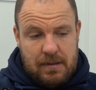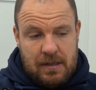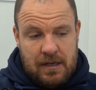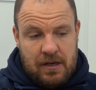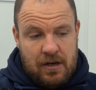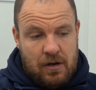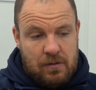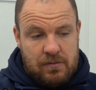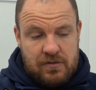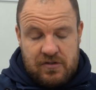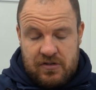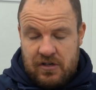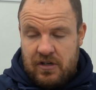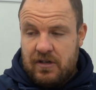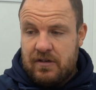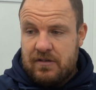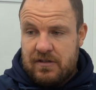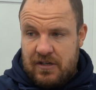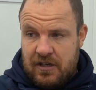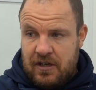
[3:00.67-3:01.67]
in no
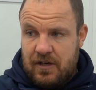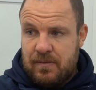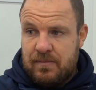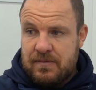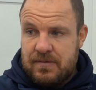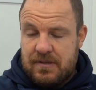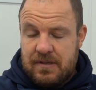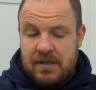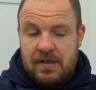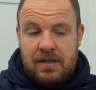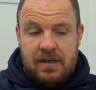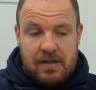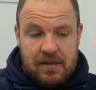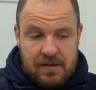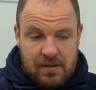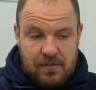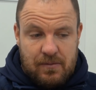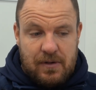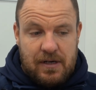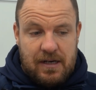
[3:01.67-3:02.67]
certain terms,
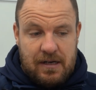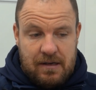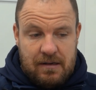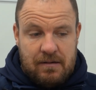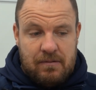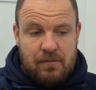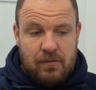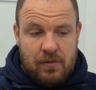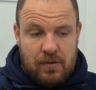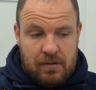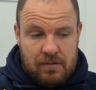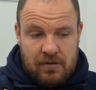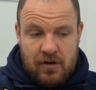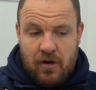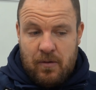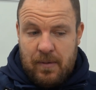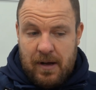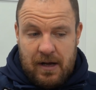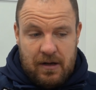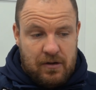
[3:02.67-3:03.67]

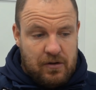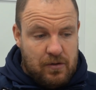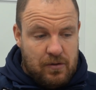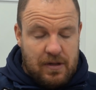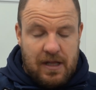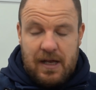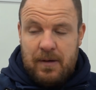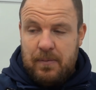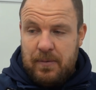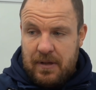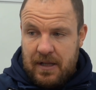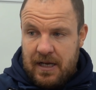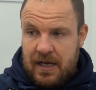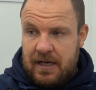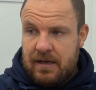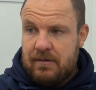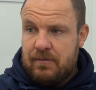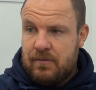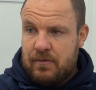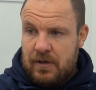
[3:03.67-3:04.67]
no matter who they
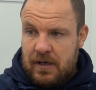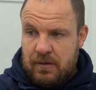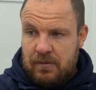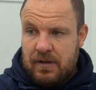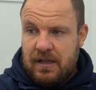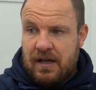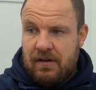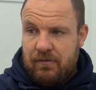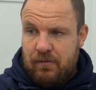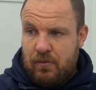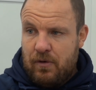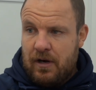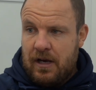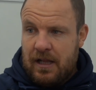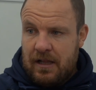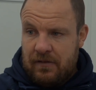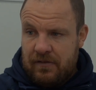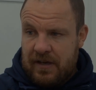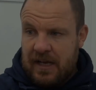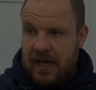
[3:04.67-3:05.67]
play, we will have one
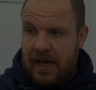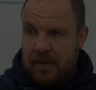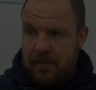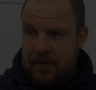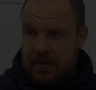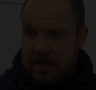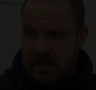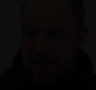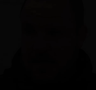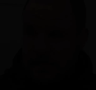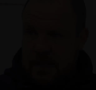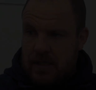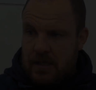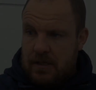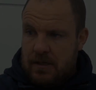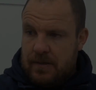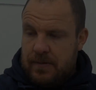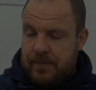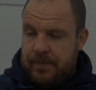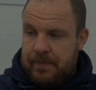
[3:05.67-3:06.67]
hell of a game on his hands on
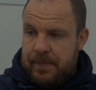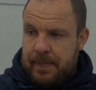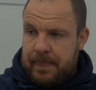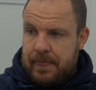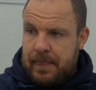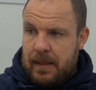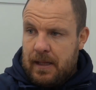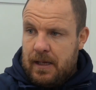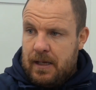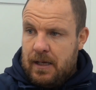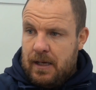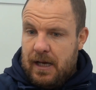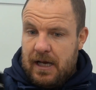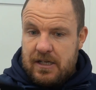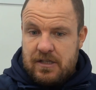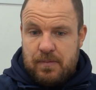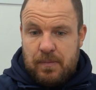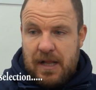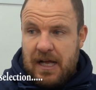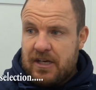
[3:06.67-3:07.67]
Saturday.
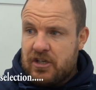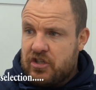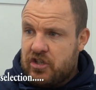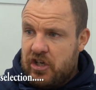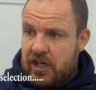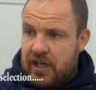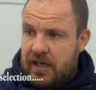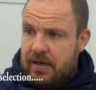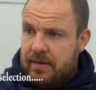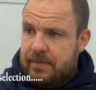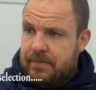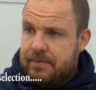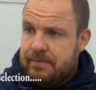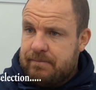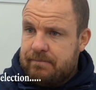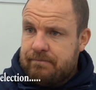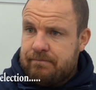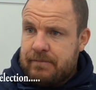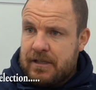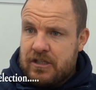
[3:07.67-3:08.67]
It's a blank sheet.
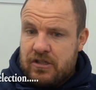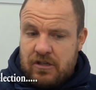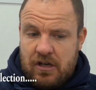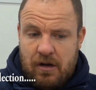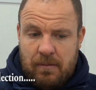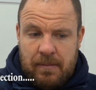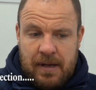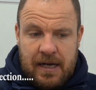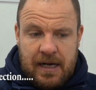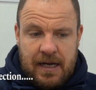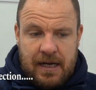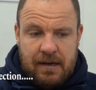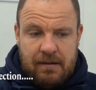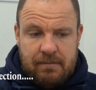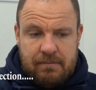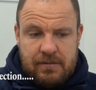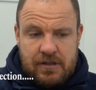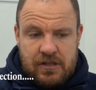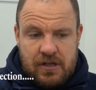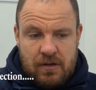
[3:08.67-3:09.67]
There's not many.
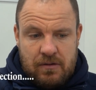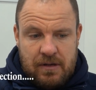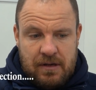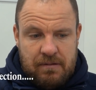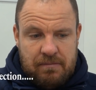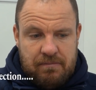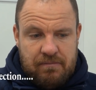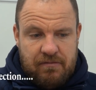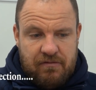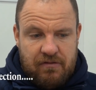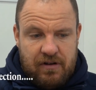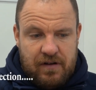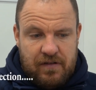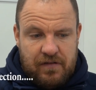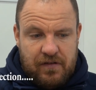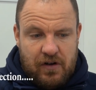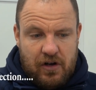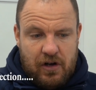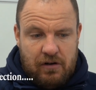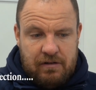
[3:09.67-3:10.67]
There's only 3 or
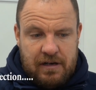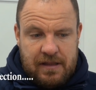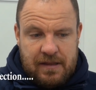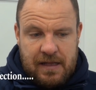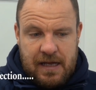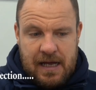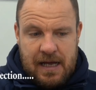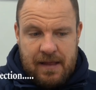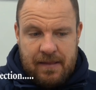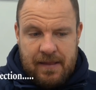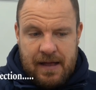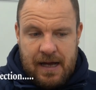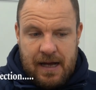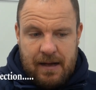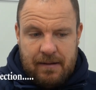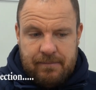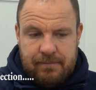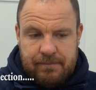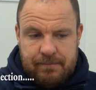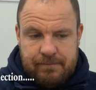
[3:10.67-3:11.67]
4 in there that